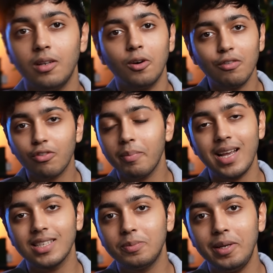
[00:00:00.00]
Learn from my
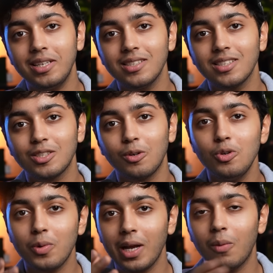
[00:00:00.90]
experience so
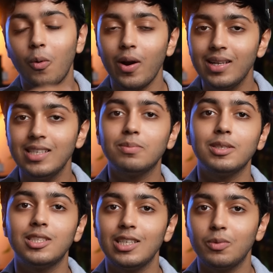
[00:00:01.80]
you can avoid these
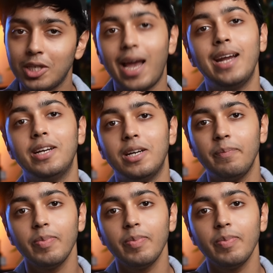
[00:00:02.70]
mistakes which I did.